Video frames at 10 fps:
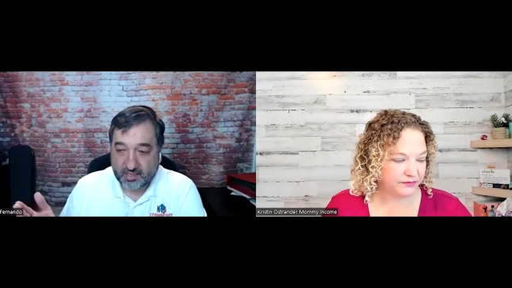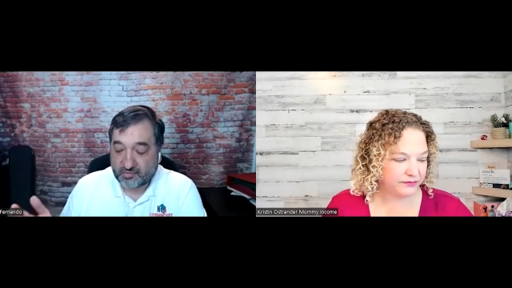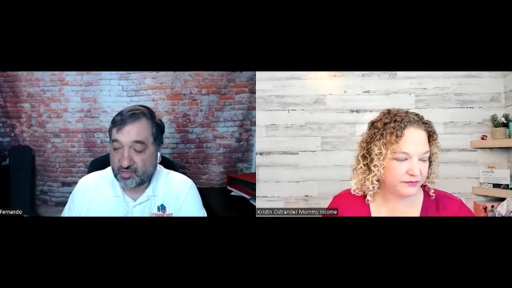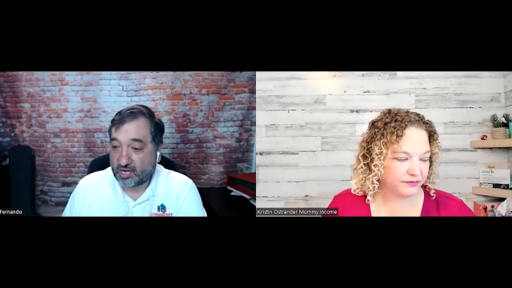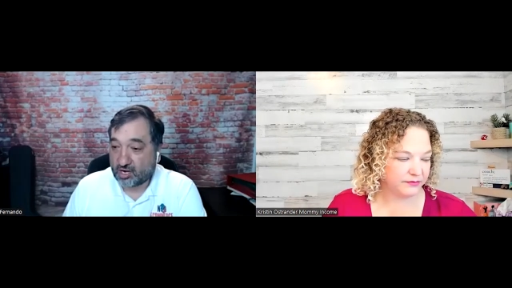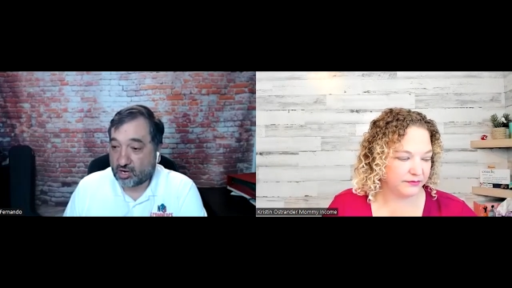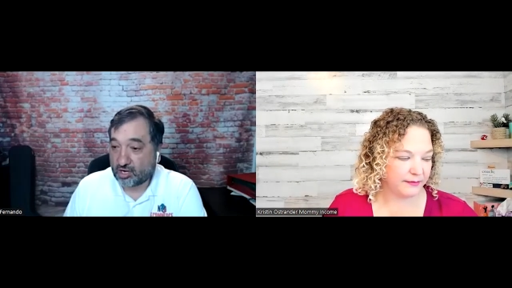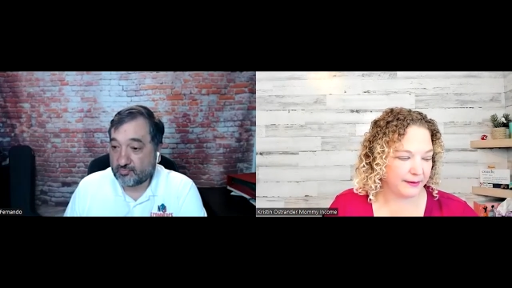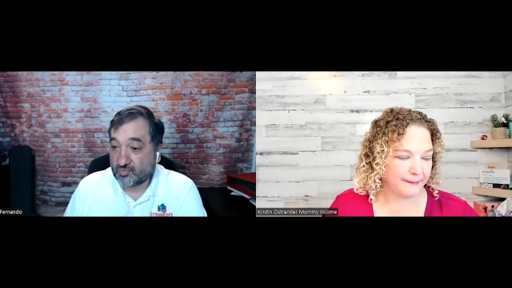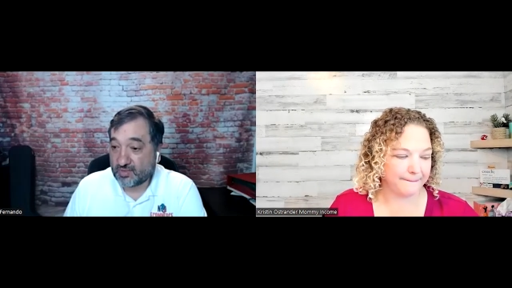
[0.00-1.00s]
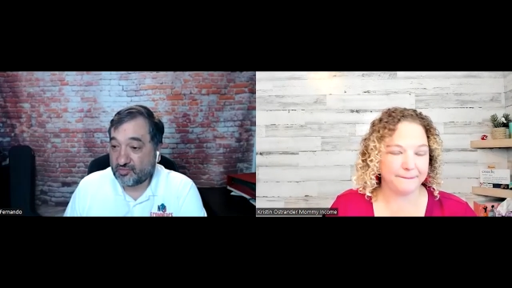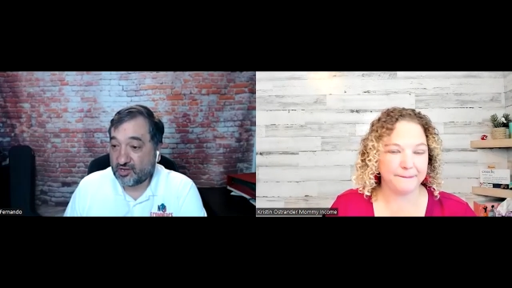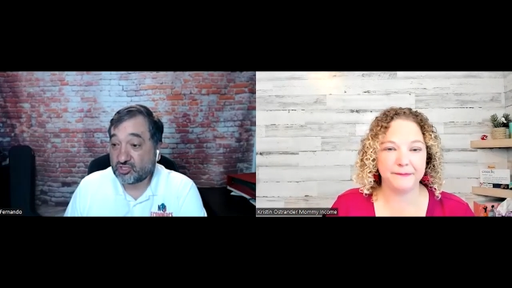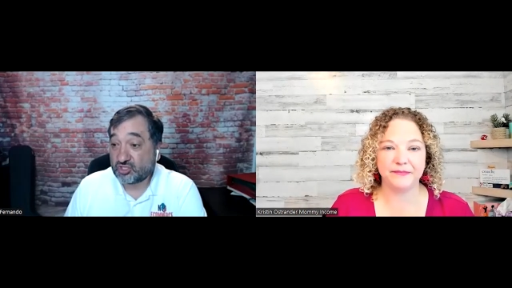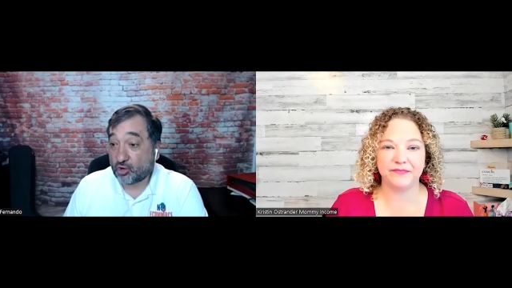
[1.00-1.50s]
Speaker 1: There's
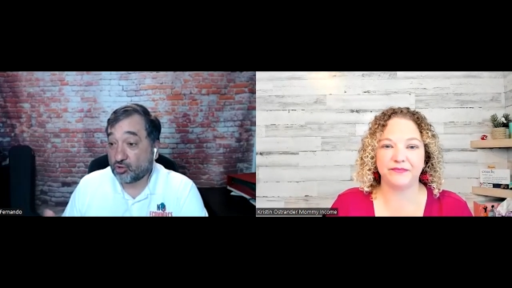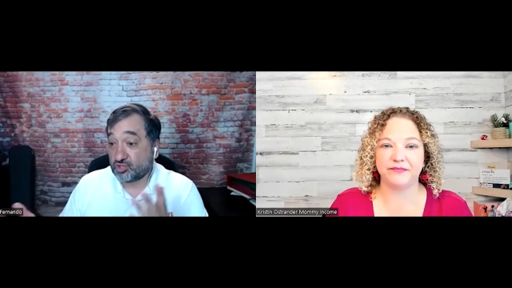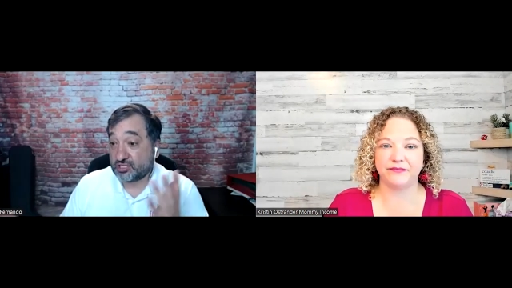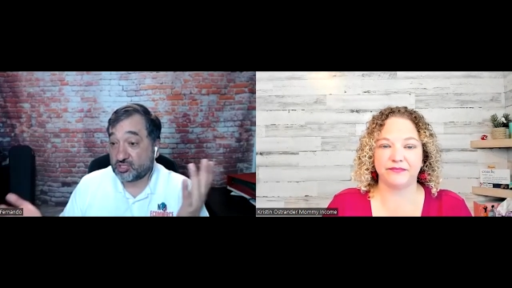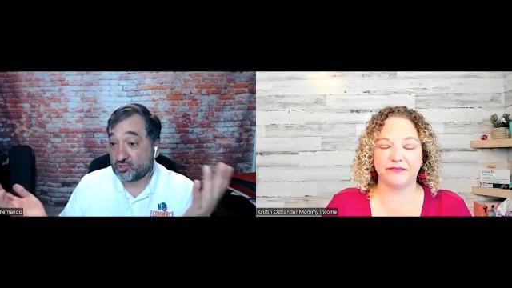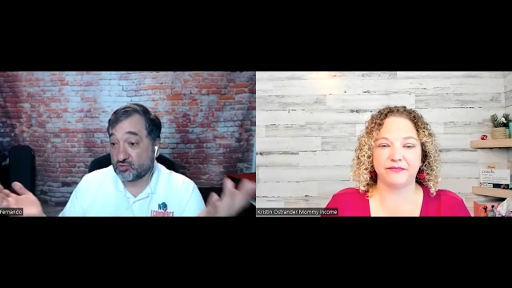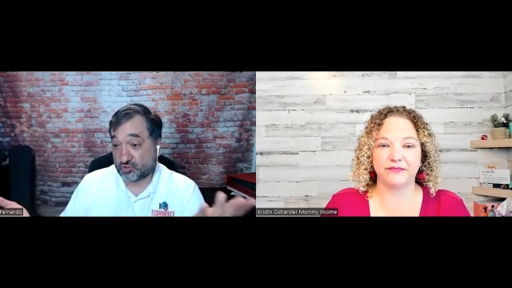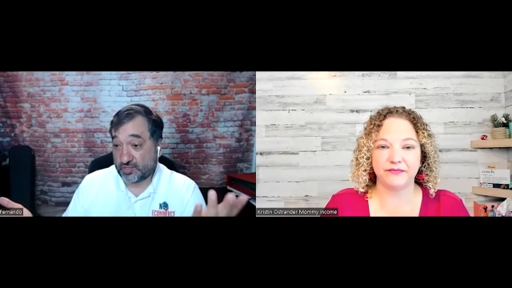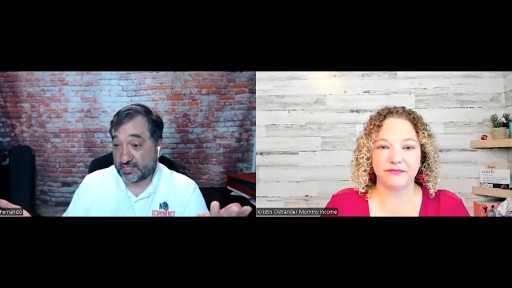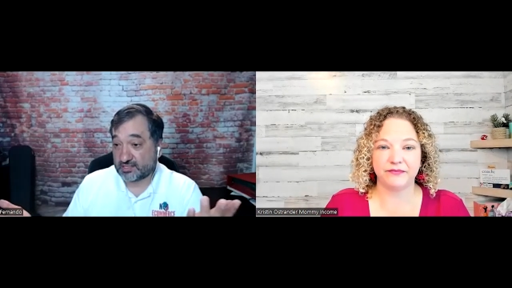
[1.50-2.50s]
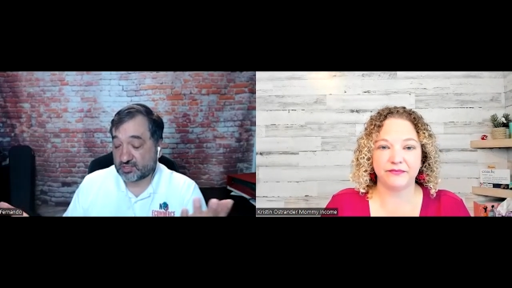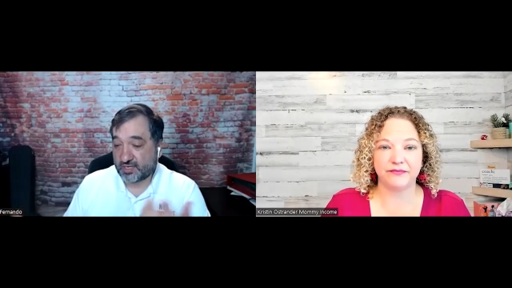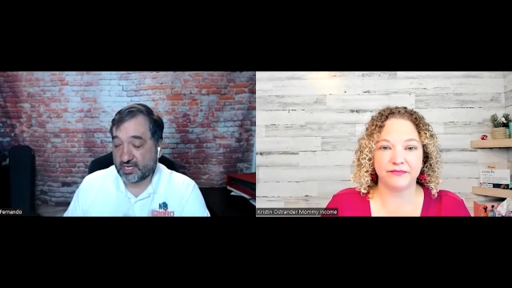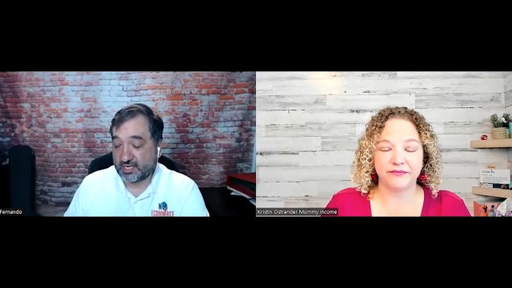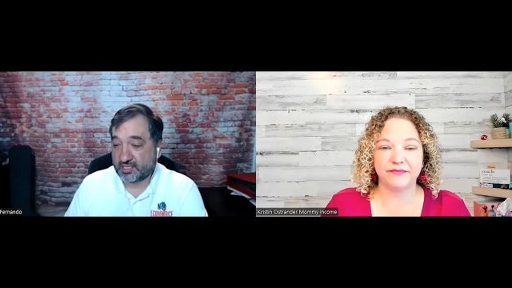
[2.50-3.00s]
also the two trends,
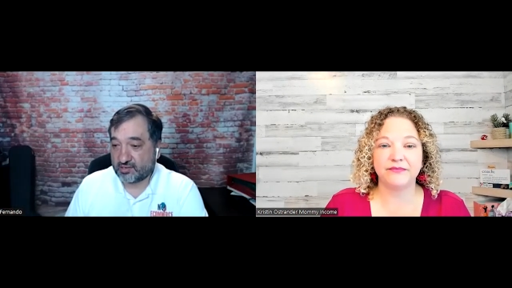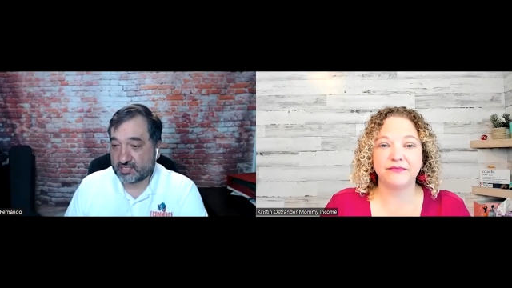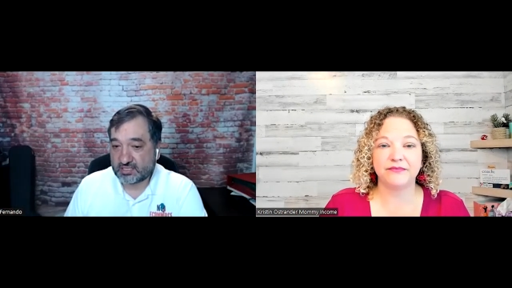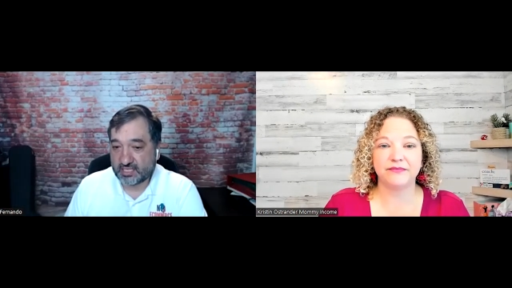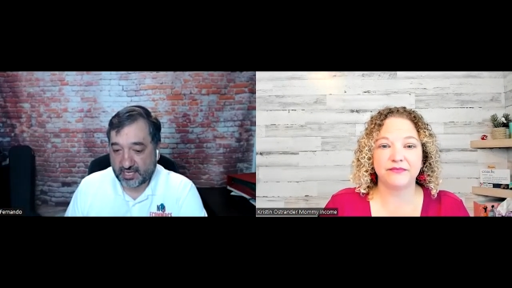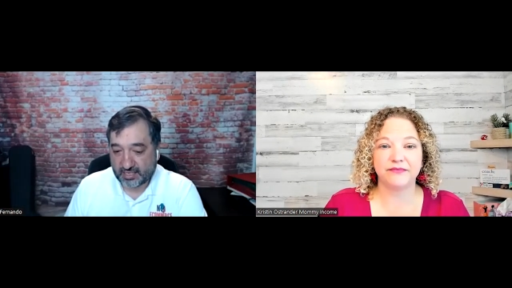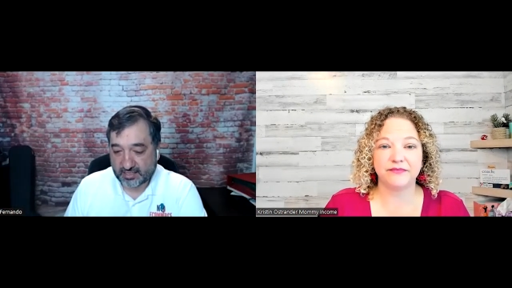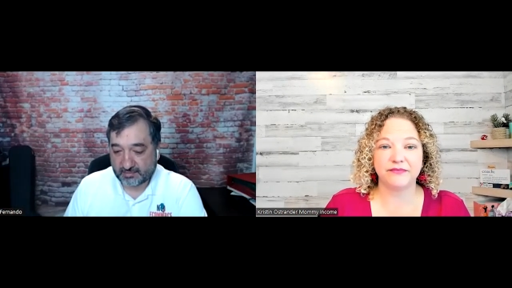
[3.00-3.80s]
right? There is like